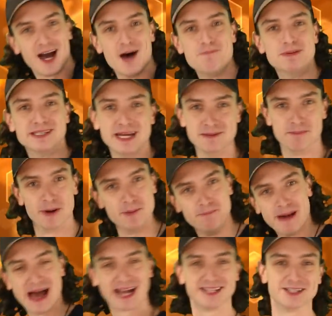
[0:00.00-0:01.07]
up and then put
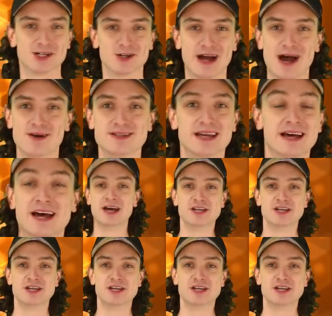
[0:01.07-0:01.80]
back in the ground,